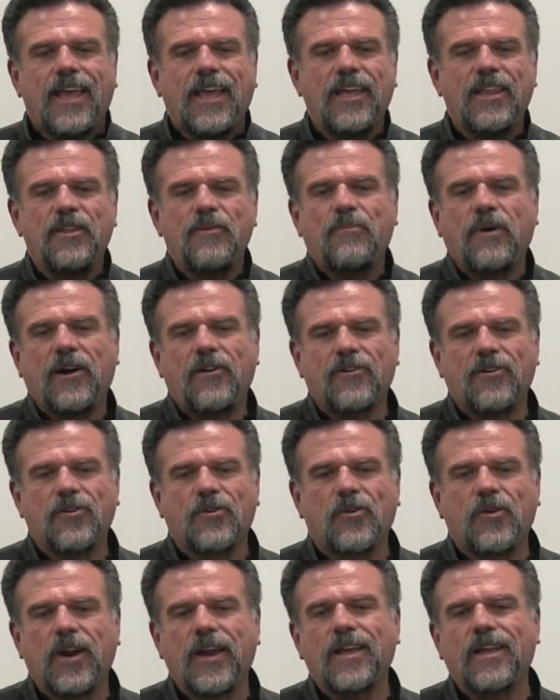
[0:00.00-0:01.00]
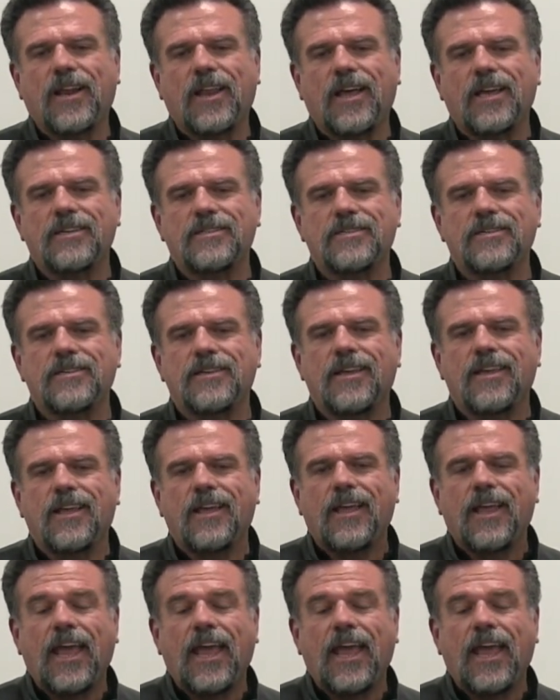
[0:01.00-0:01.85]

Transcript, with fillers: in the Power to Create class,